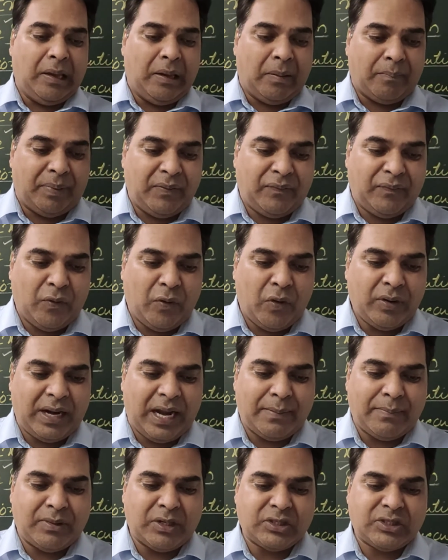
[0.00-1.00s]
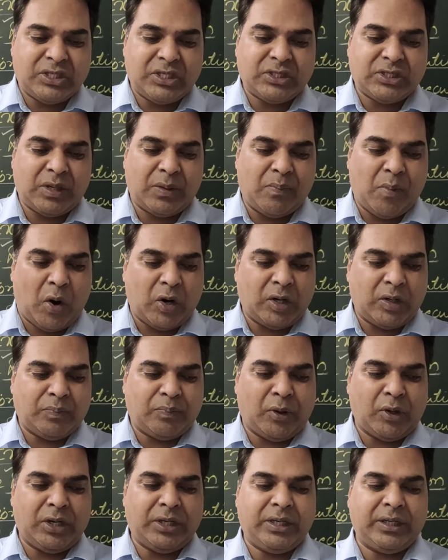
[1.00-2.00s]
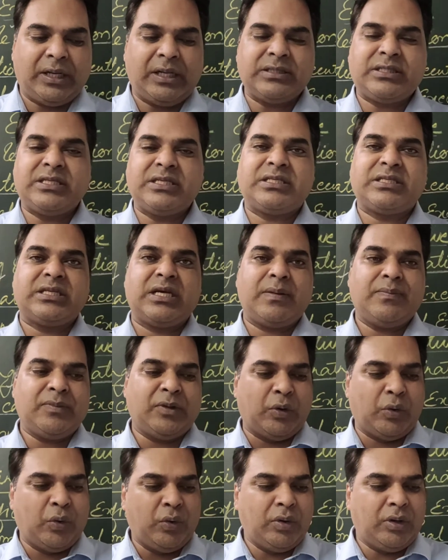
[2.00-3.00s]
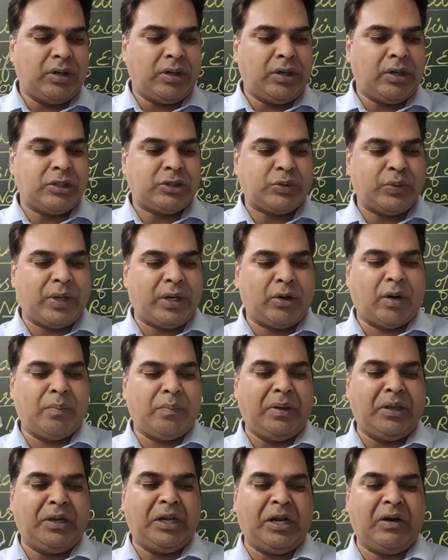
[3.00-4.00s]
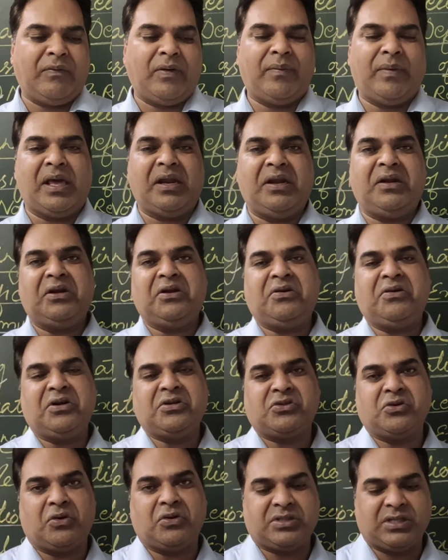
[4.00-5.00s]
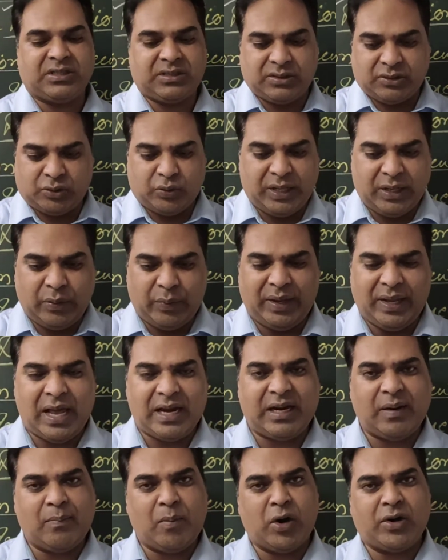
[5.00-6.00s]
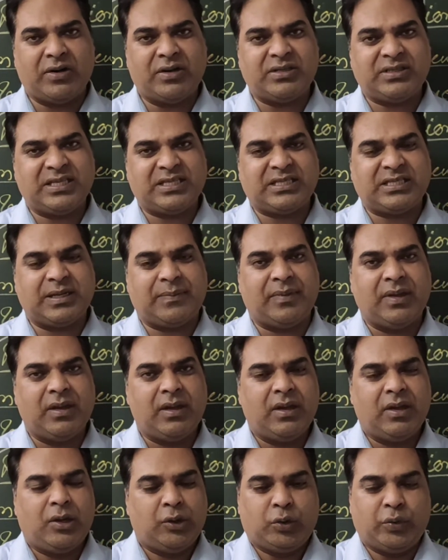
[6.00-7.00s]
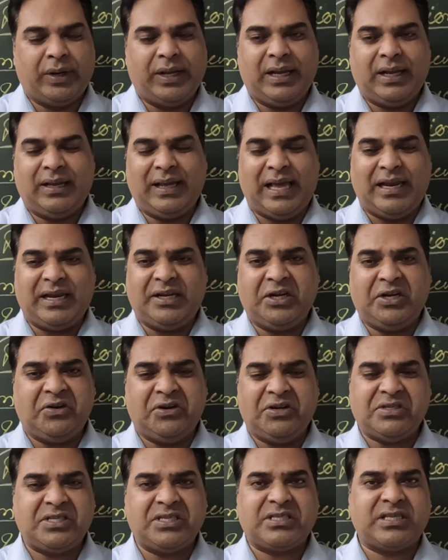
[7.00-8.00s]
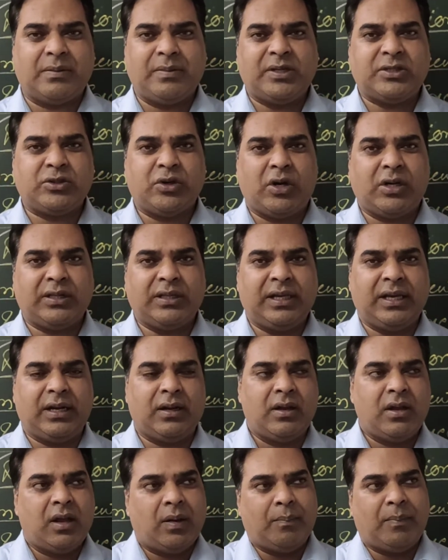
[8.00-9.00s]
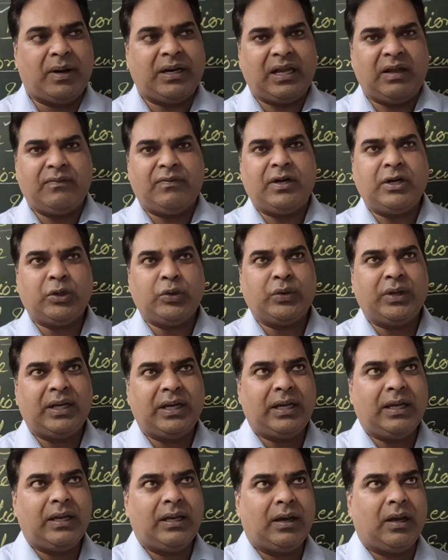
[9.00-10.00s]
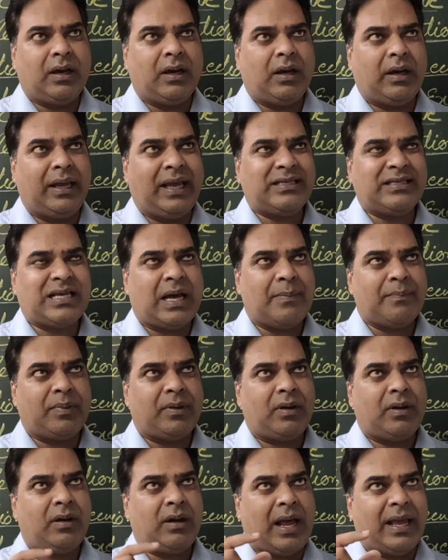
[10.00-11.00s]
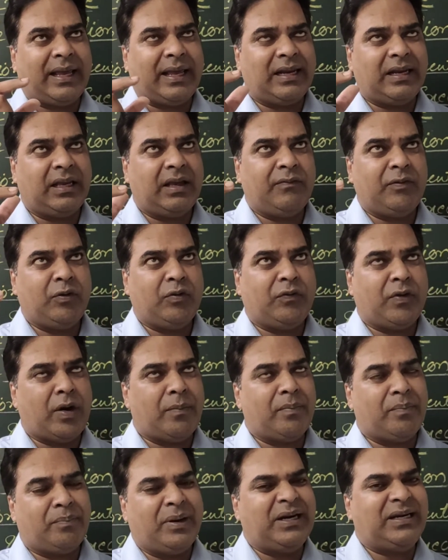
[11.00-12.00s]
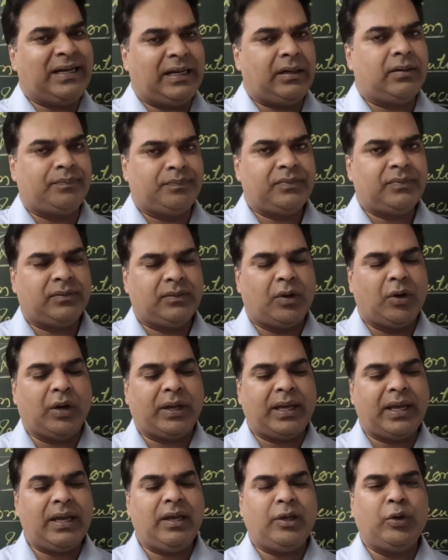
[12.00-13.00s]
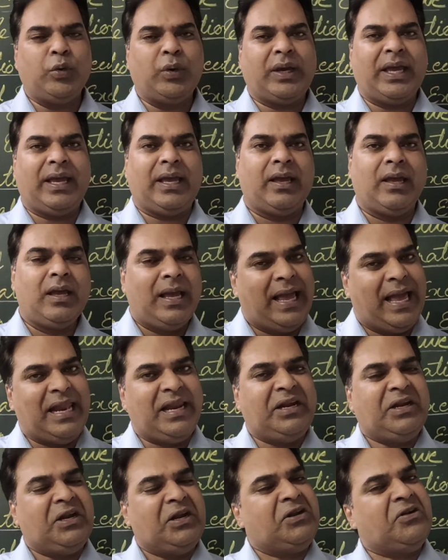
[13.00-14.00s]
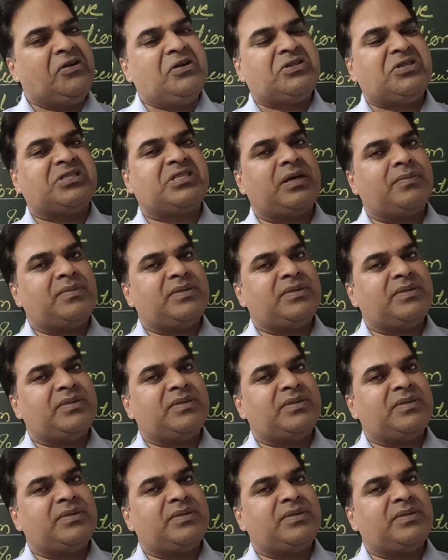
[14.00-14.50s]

Before emergence of modern political system, rulers were nominated from hereditary sources. Today we are in a modern system. Today hereditary system is not there. But even today, example I can give you from Britain, okay, UK, hereditary system